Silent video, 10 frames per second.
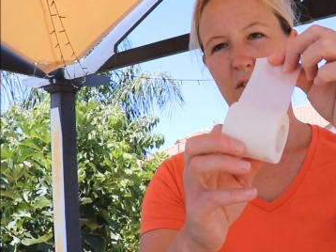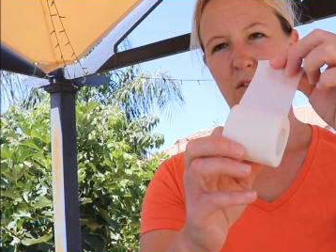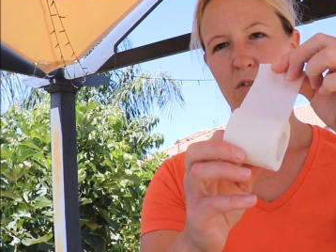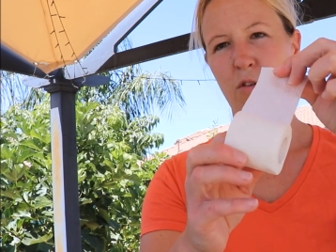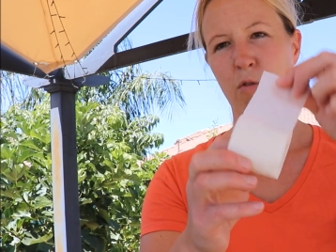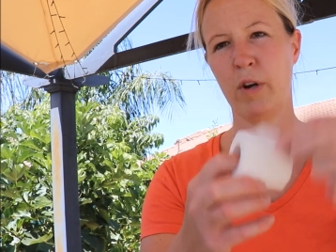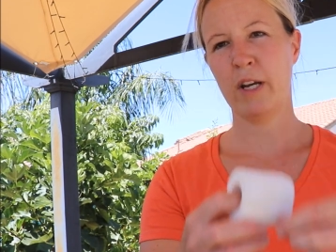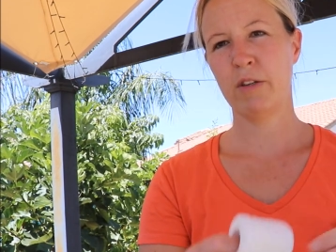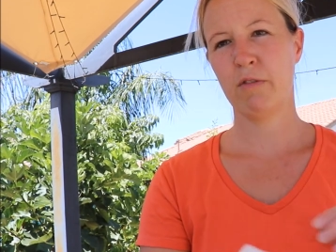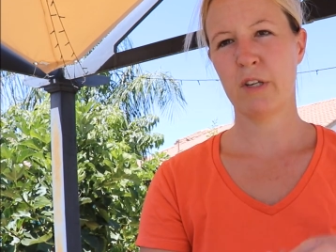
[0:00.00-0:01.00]
So what I
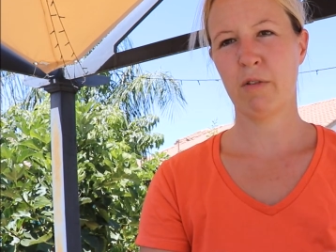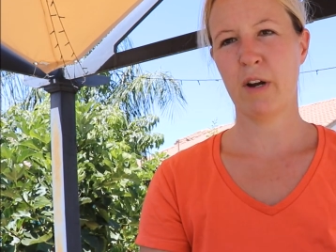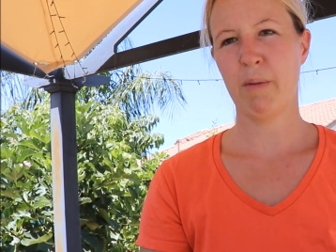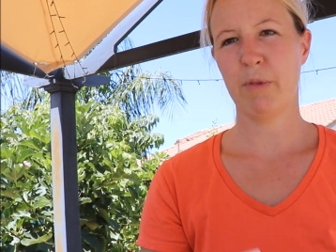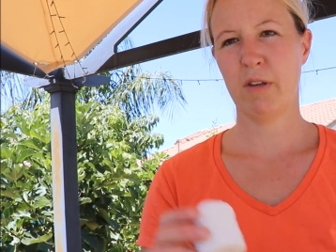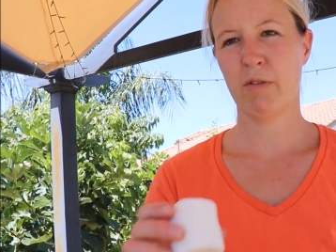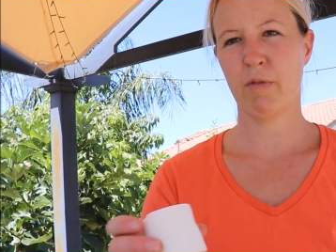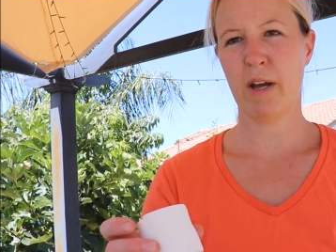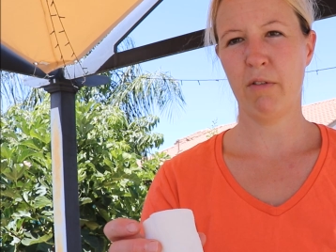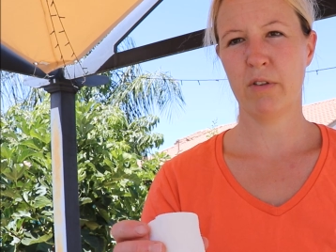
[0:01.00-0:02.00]
do is I wrap this
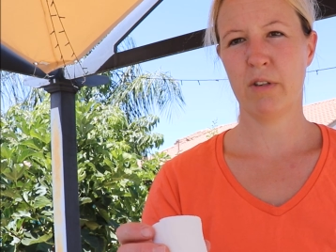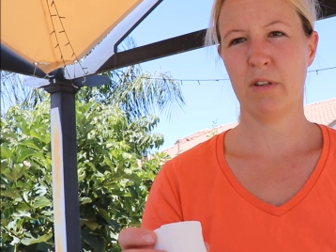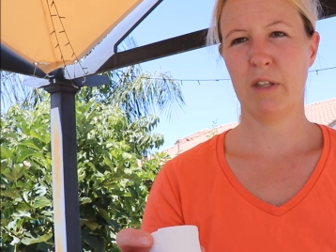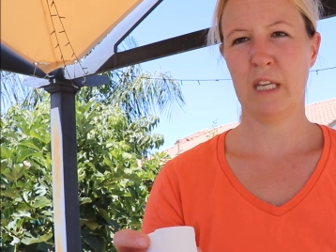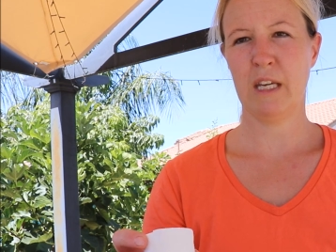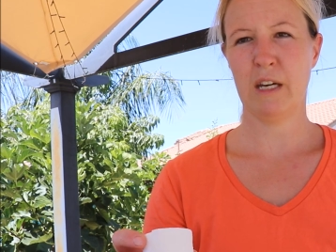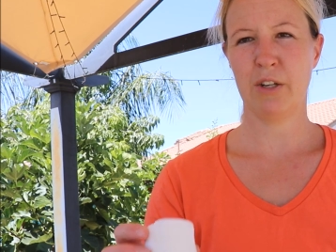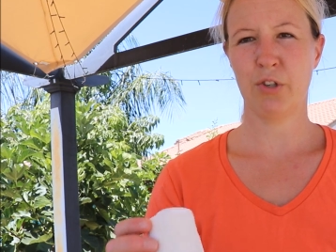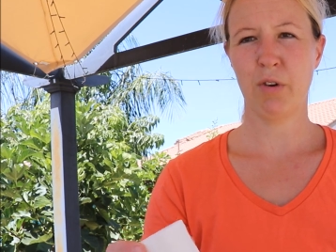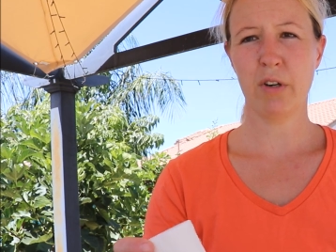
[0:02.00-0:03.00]
around the
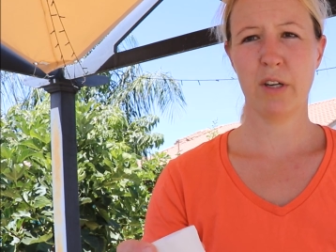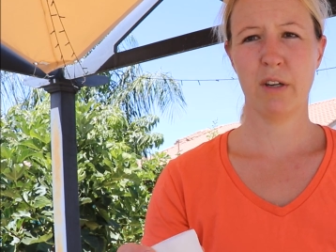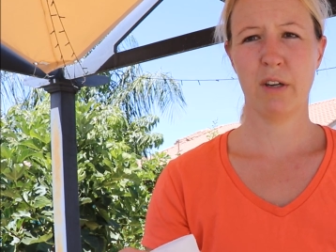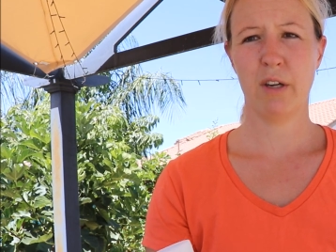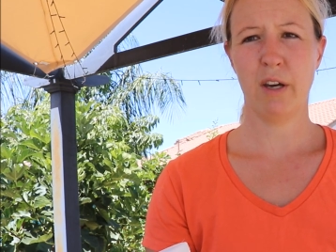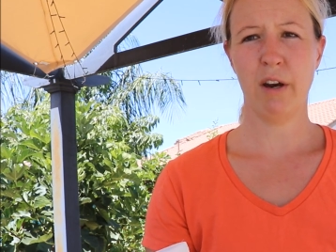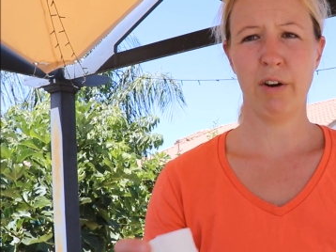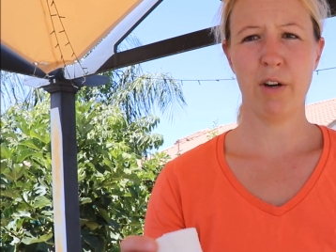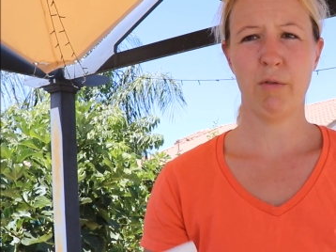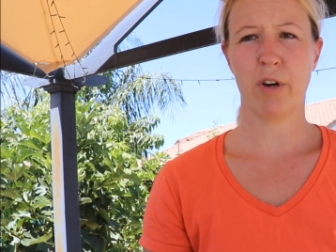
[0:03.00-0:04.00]
trunk
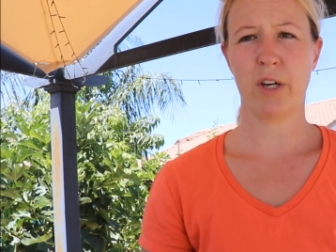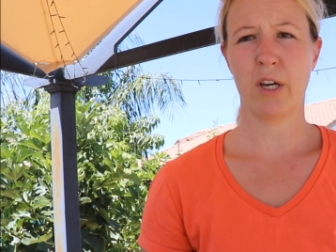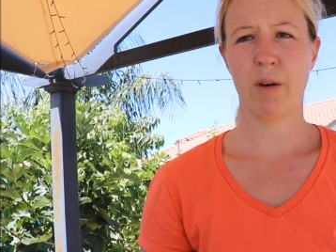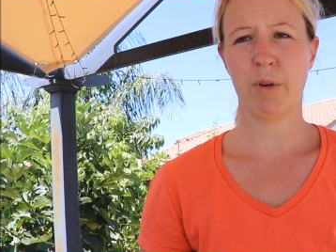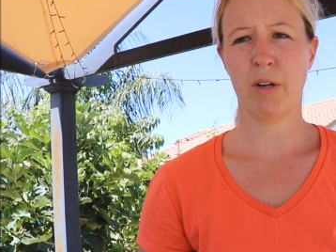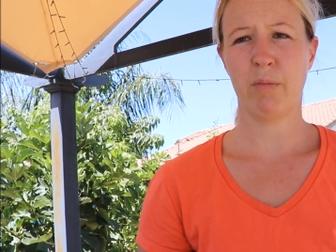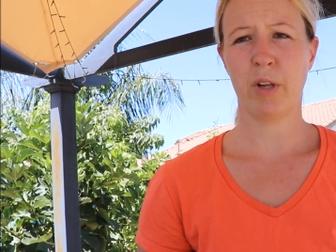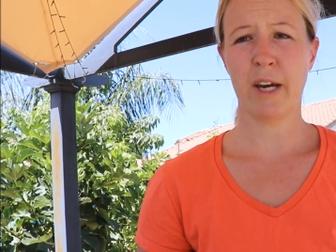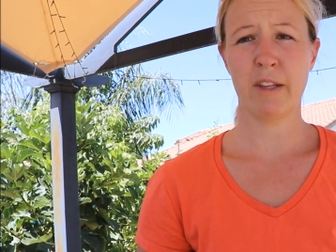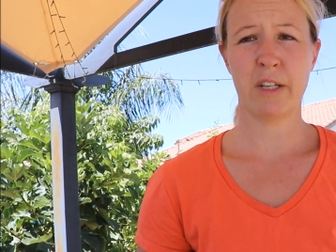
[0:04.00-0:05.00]
area where I'm going to
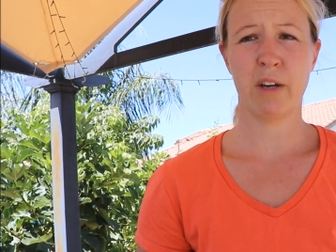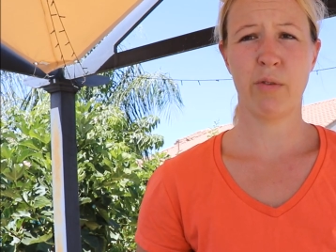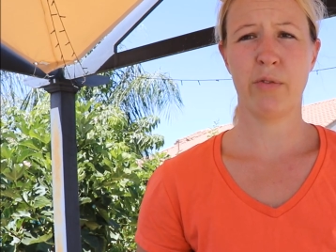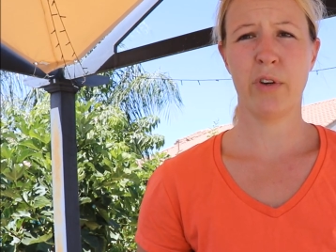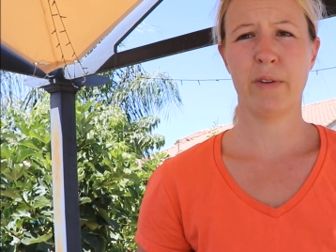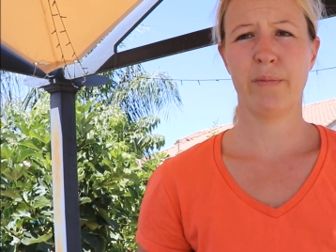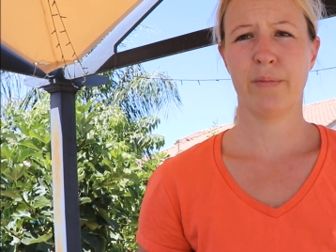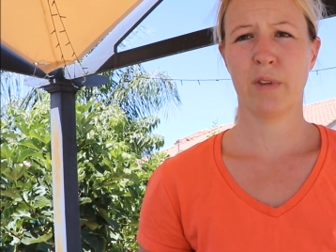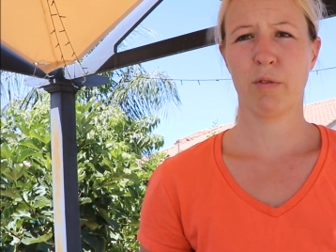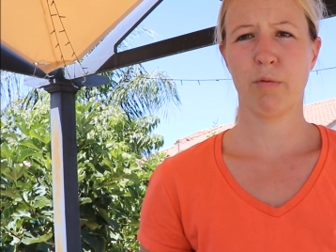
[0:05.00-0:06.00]
apply the Tanglefoot
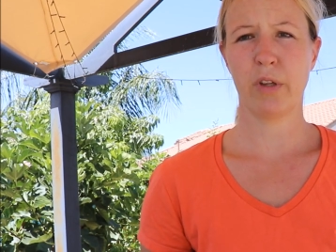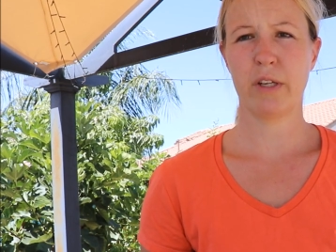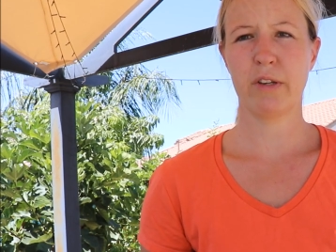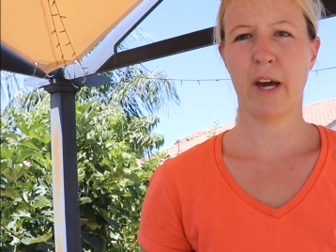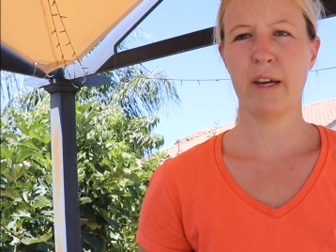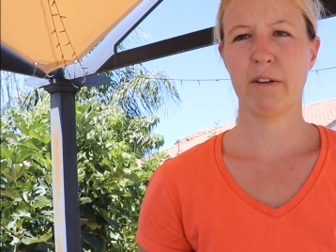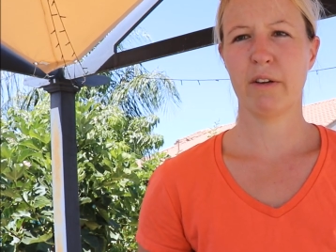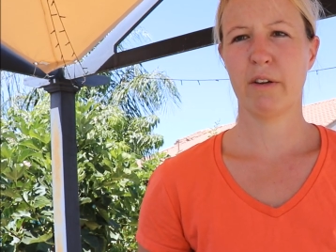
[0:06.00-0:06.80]
really tight.